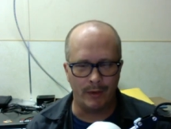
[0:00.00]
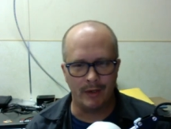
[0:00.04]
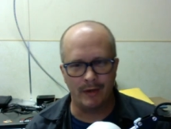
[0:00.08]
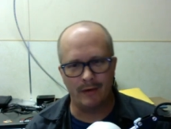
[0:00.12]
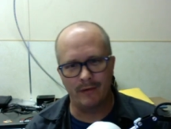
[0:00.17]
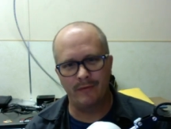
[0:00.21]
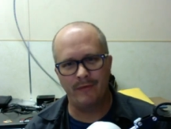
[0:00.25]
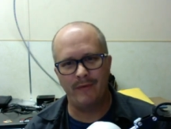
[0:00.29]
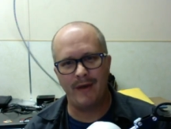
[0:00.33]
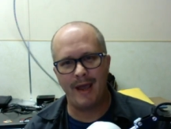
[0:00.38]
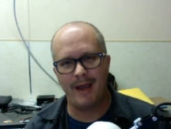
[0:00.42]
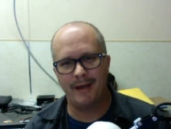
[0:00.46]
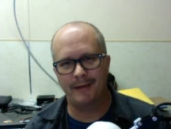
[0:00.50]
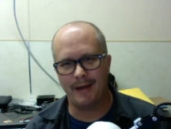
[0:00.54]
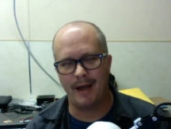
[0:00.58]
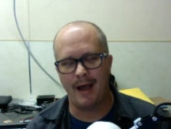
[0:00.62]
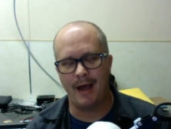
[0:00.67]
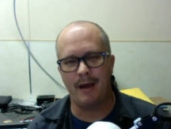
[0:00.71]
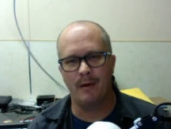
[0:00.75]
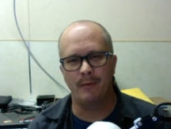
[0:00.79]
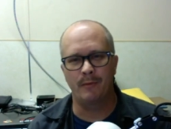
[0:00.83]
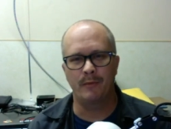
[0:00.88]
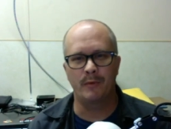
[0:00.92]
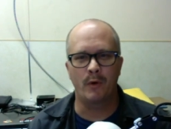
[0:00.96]
And in fact,
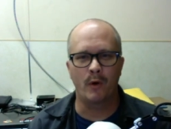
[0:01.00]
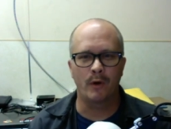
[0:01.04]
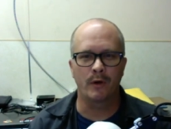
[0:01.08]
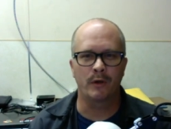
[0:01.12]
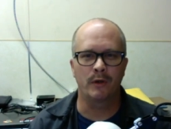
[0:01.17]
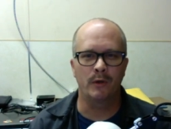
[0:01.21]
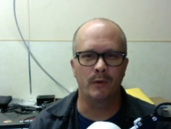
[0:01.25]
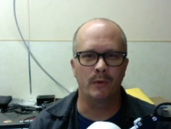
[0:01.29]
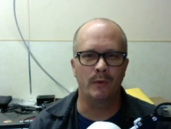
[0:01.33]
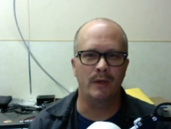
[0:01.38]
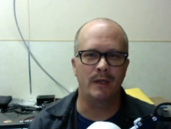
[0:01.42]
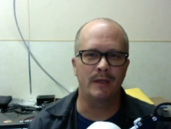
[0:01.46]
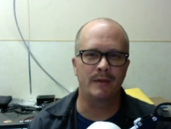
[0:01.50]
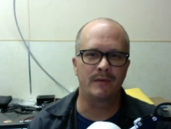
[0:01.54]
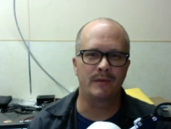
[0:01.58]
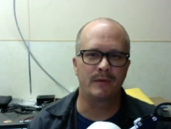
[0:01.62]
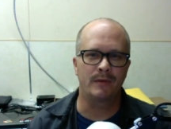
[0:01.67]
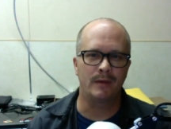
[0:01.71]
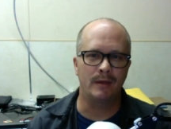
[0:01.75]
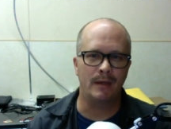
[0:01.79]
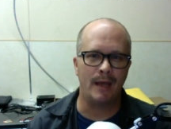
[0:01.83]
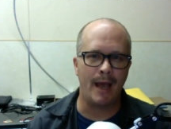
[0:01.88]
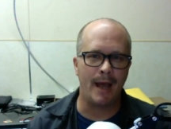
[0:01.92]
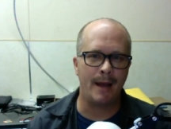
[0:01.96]
I would argue it's
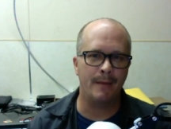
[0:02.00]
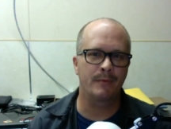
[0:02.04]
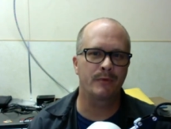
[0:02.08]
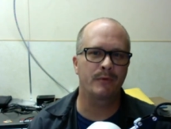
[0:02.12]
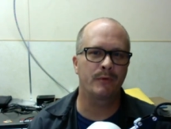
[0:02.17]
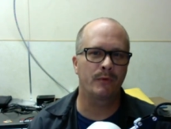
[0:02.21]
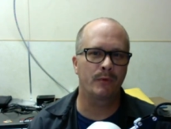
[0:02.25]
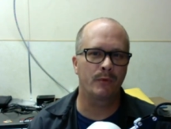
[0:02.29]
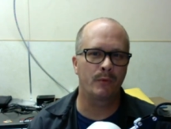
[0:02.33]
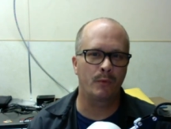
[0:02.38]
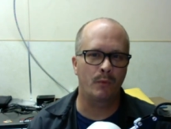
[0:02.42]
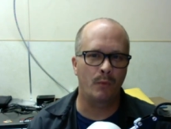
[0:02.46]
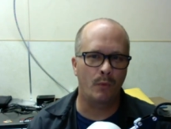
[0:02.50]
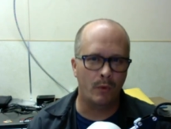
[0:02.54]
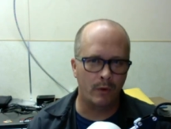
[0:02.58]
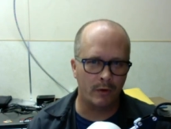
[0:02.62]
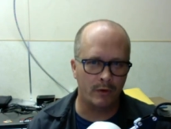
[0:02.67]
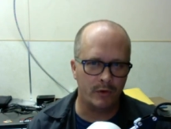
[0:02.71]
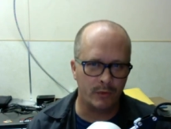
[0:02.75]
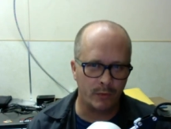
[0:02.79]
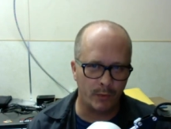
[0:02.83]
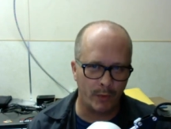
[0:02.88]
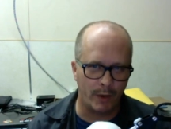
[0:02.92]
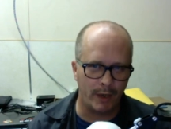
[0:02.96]
the absolute
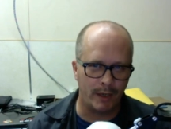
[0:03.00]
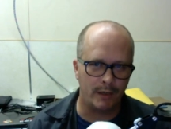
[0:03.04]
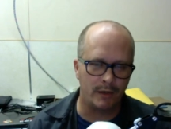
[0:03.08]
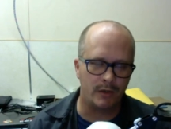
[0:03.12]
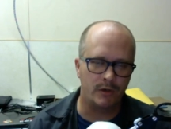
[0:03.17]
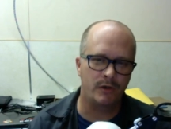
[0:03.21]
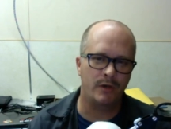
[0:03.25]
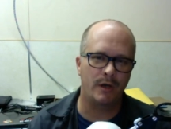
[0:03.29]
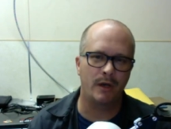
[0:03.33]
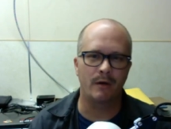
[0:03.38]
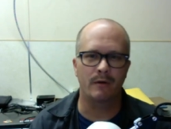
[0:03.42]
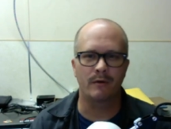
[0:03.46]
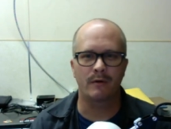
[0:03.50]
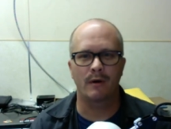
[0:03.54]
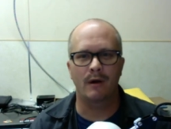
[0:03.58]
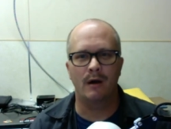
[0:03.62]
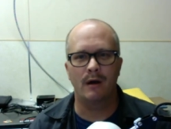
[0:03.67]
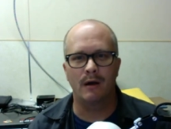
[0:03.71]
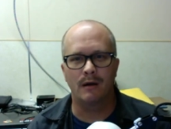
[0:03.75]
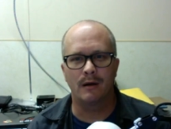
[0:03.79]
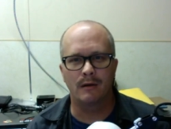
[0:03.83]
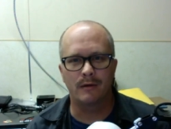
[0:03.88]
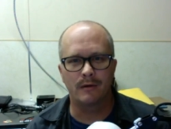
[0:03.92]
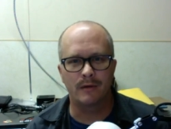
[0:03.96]
worst way to share
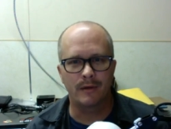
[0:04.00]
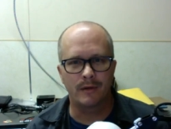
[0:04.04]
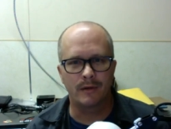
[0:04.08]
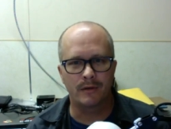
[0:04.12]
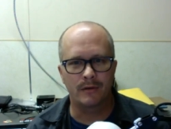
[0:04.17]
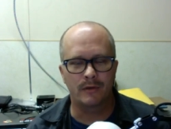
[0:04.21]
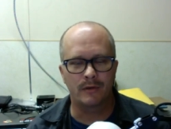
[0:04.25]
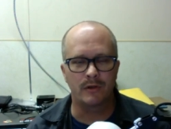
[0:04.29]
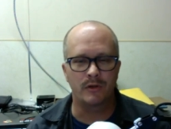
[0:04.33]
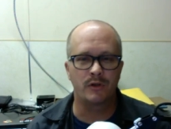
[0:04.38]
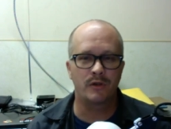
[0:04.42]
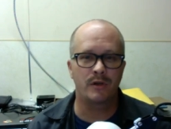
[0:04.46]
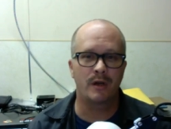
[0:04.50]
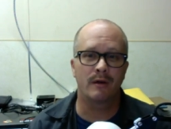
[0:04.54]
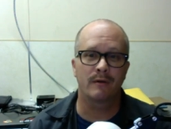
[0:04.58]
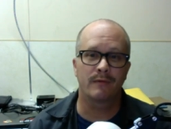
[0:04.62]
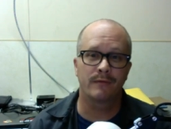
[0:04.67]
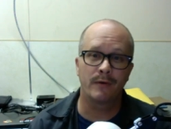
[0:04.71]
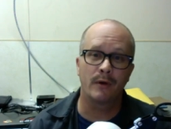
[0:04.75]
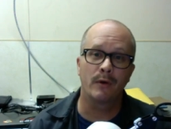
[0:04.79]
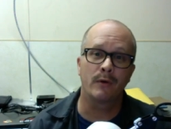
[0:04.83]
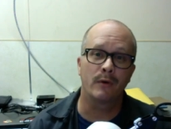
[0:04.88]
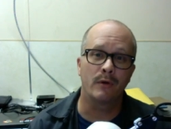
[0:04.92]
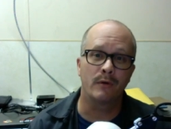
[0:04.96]

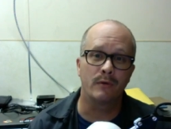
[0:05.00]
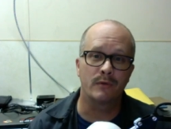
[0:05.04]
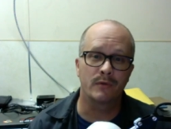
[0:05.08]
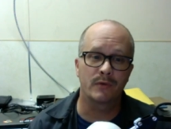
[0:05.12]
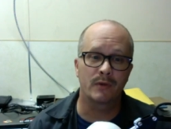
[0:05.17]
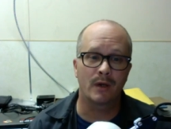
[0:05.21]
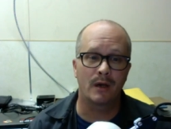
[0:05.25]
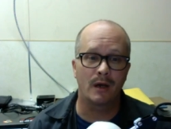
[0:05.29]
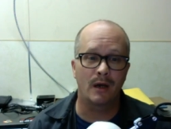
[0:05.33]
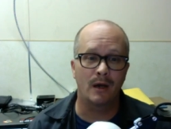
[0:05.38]
photos.